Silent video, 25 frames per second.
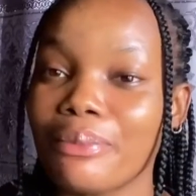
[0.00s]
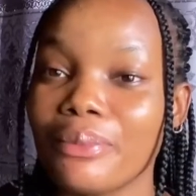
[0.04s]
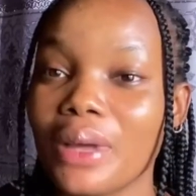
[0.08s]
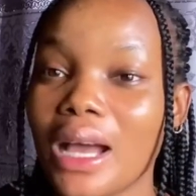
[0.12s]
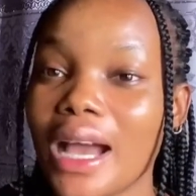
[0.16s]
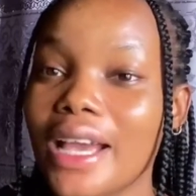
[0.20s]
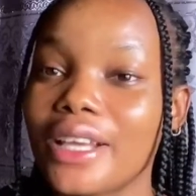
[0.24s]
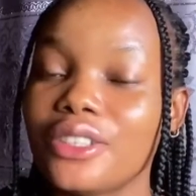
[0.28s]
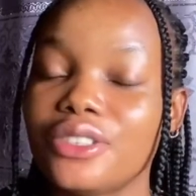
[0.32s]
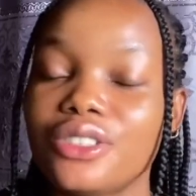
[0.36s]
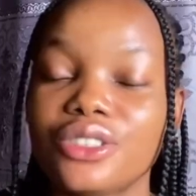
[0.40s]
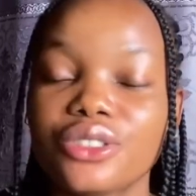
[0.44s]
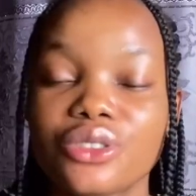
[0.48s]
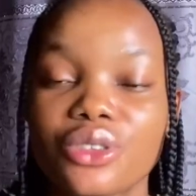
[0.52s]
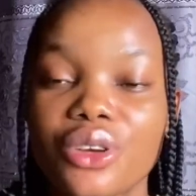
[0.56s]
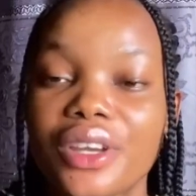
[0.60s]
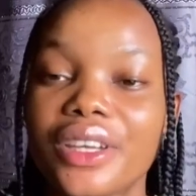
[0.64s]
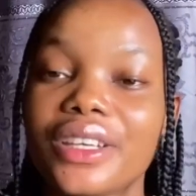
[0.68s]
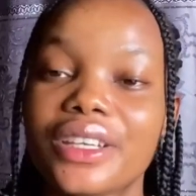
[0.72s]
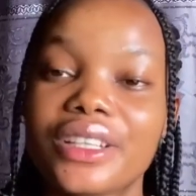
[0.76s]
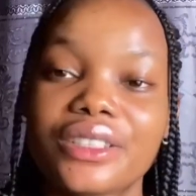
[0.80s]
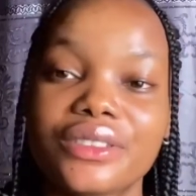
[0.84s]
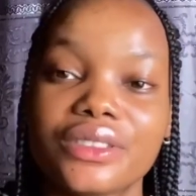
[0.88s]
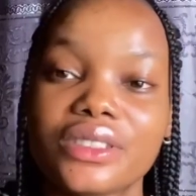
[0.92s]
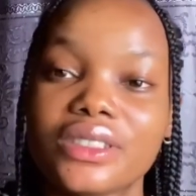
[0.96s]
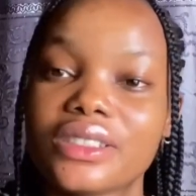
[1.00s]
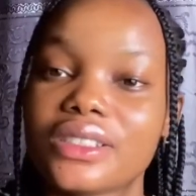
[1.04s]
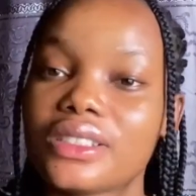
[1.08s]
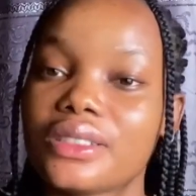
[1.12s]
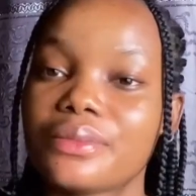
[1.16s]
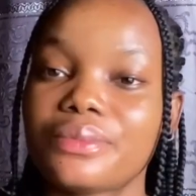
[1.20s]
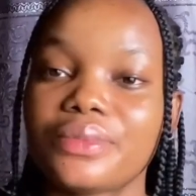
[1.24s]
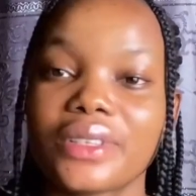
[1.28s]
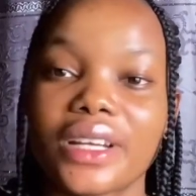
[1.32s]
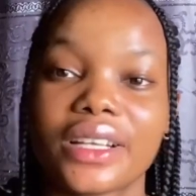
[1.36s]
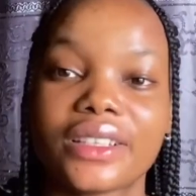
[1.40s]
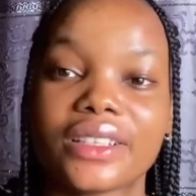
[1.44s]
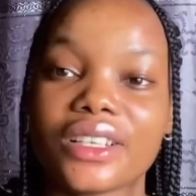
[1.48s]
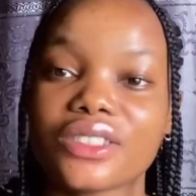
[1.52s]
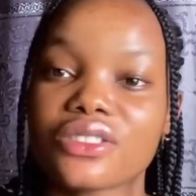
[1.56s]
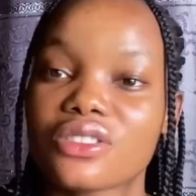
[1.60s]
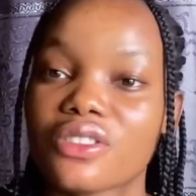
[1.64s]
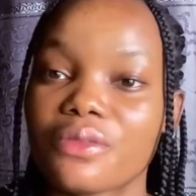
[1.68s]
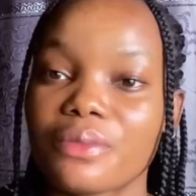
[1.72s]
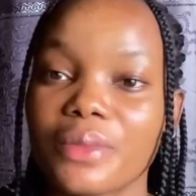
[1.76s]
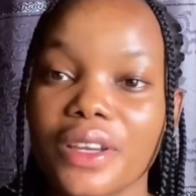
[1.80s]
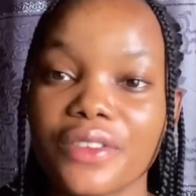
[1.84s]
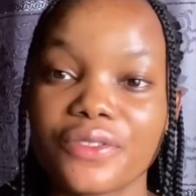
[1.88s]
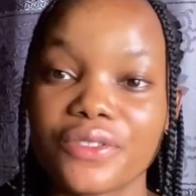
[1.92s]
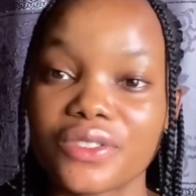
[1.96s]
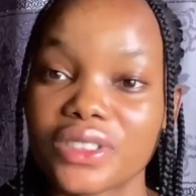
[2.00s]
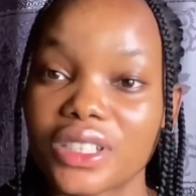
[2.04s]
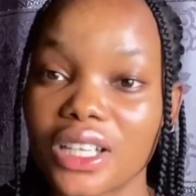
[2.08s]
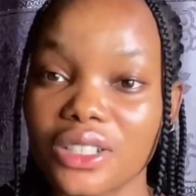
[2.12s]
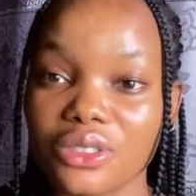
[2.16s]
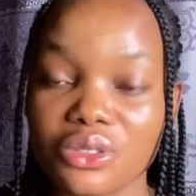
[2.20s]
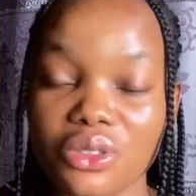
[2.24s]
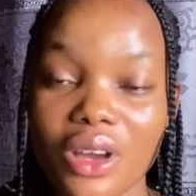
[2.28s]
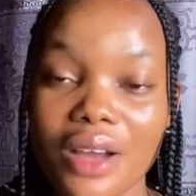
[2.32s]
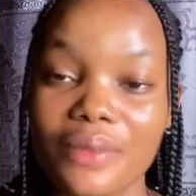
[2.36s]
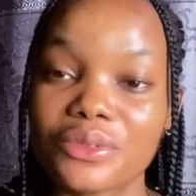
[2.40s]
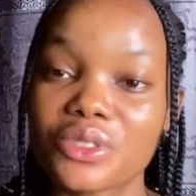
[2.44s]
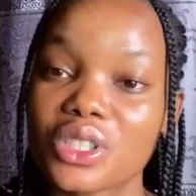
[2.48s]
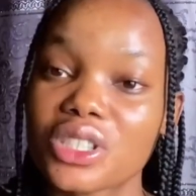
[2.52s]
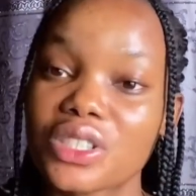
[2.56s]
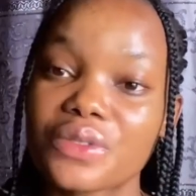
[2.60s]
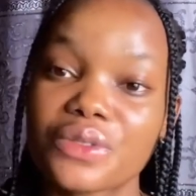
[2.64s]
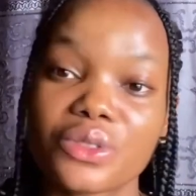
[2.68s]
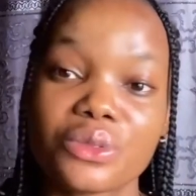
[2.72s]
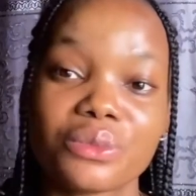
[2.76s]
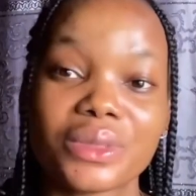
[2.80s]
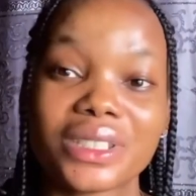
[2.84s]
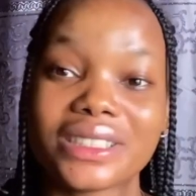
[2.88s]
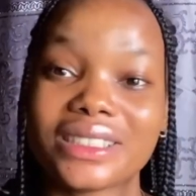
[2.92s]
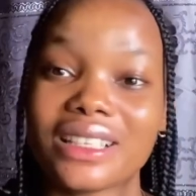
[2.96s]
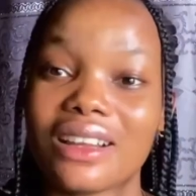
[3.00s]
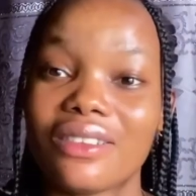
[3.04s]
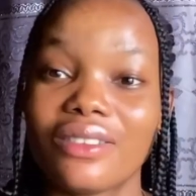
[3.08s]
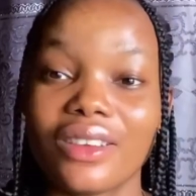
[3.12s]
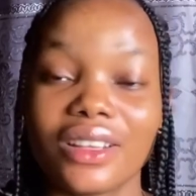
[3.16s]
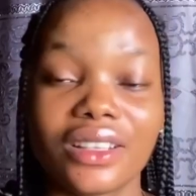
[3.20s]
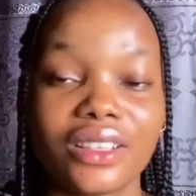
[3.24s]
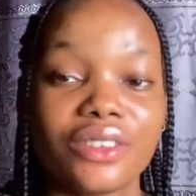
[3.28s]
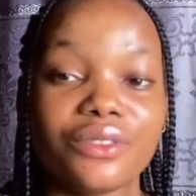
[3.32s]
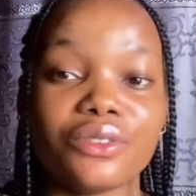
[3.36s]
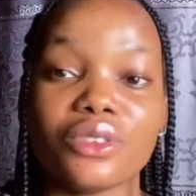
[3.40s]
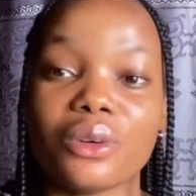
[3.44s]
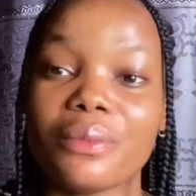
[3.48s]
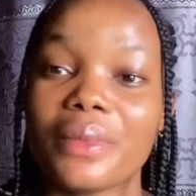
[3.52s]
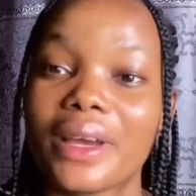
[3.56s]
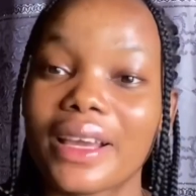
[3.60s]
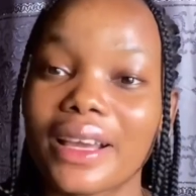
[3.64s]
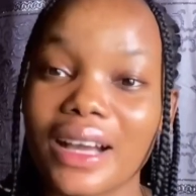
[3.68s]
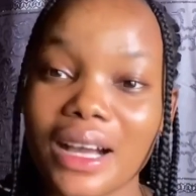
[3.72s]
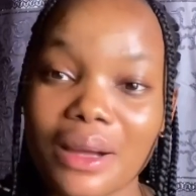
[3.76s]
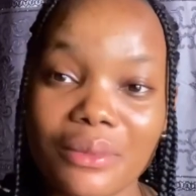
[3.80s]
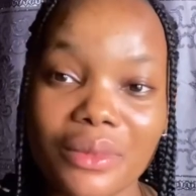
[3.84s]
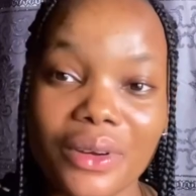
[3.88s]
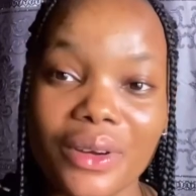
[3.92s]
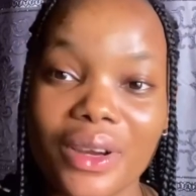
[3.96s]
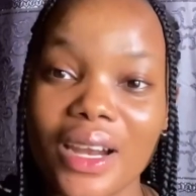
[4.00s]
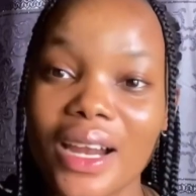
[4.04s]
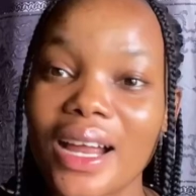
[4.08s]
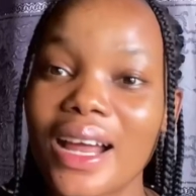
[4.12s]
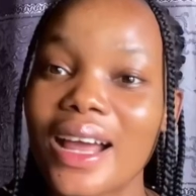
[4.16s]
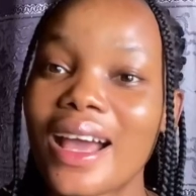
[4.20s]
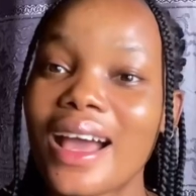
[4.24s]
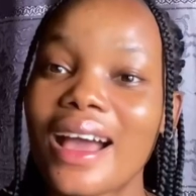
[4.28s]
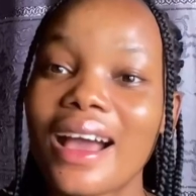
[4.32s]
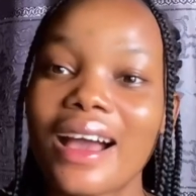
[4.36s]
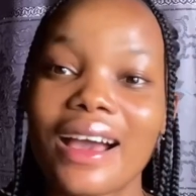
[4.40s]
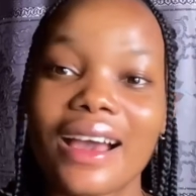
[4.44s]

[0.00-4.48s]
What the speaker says: I did not increase the brightness of my phone at all. I'm just filming directly from my camera.